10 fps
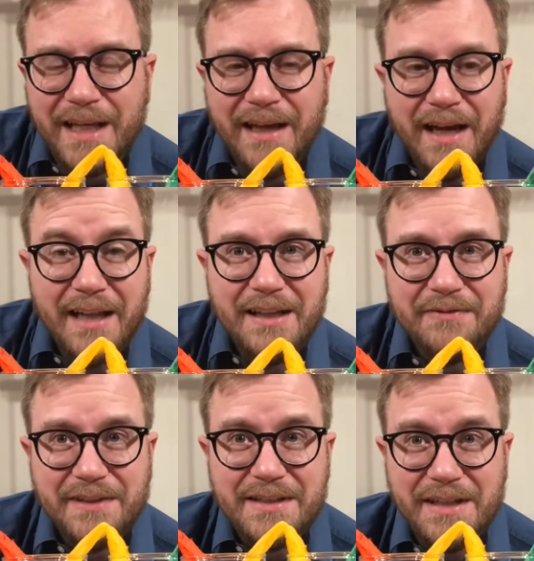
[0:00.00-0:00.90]
I
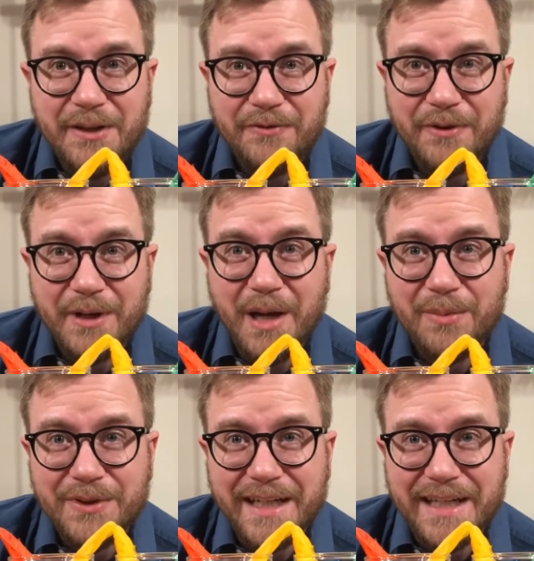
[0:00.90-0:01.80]
left this here for a
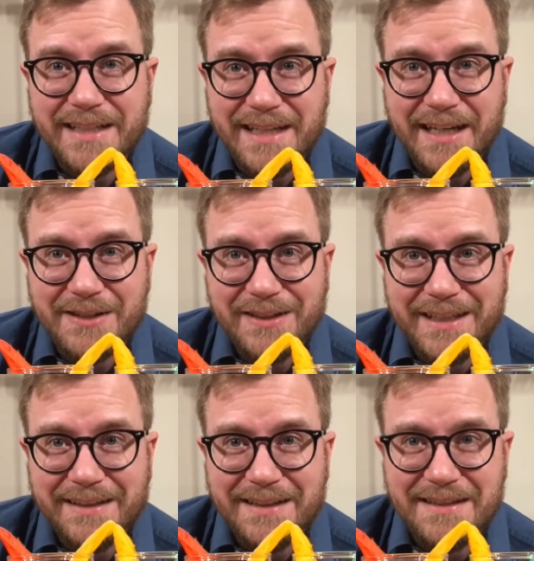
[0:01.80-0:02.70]
couple days actually,
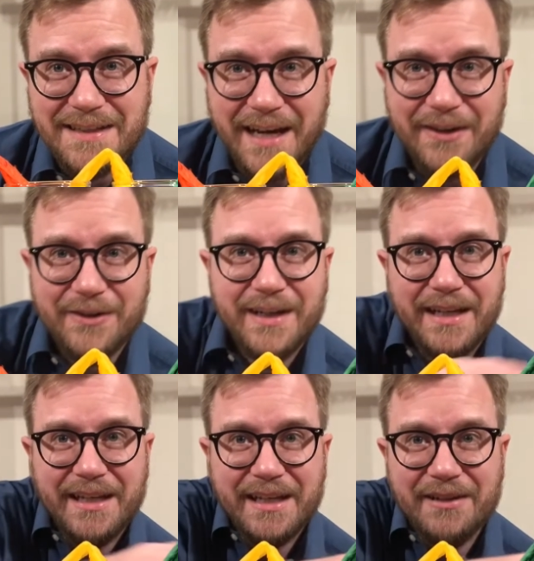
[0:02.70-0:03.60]
and this is how
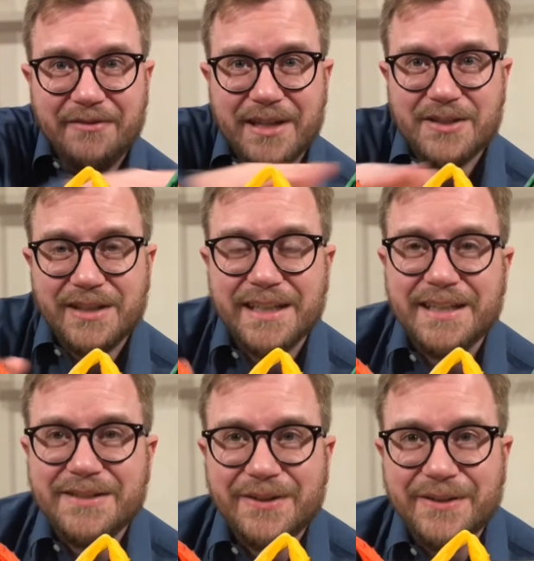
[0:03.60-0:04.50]
it eventually
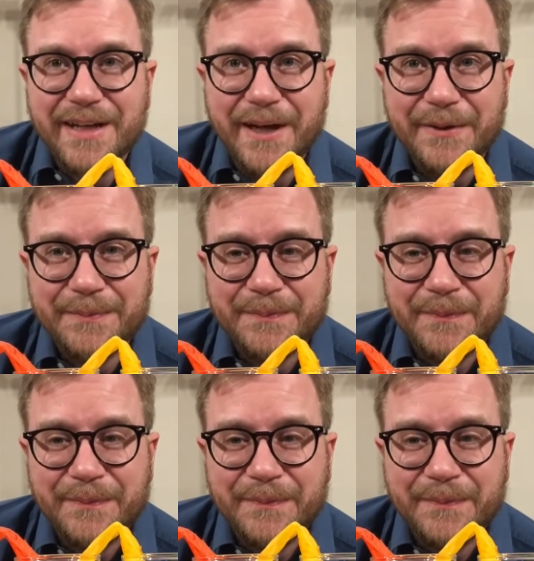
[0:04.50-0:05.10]
turned out.